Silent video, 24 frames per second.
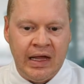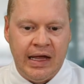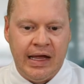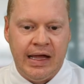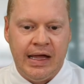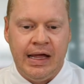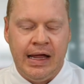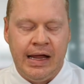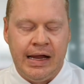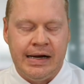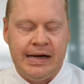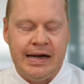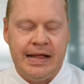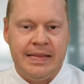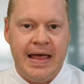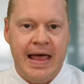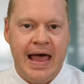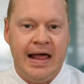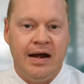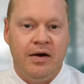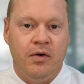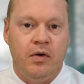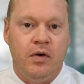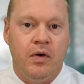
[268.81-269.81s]
And
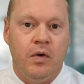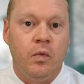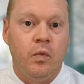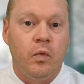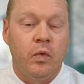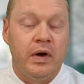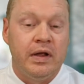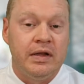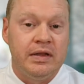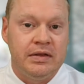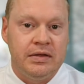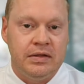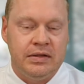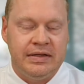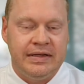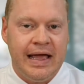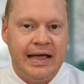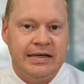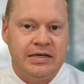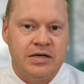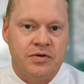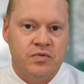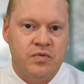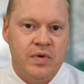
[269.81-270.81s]
that real
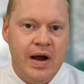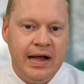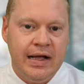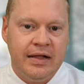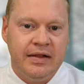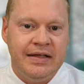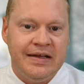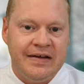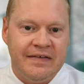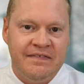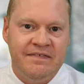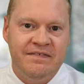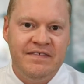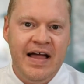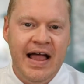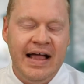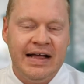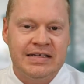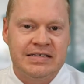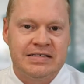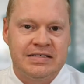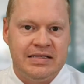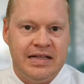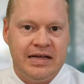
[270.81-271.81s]
that directly
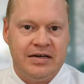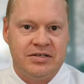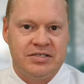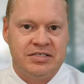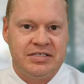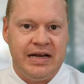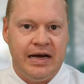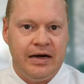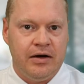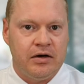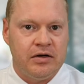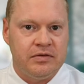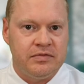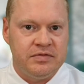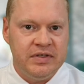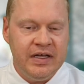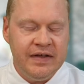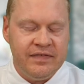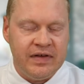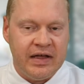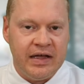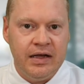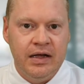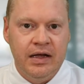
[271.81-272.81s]
affects their standard of
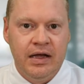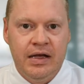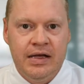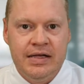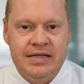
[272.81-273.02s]
living.